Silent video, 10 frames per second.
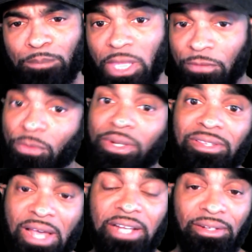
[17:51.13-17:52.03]
If he would have
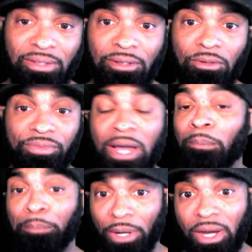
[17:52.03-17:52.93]
signed the deal. Now,
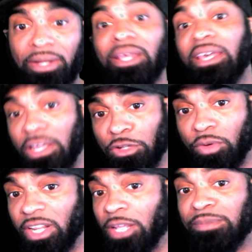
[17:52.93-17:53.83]
Bud hindered
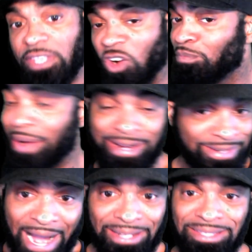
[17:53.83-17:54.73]
it himself by
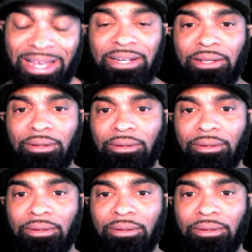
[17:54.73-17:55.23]
not signing.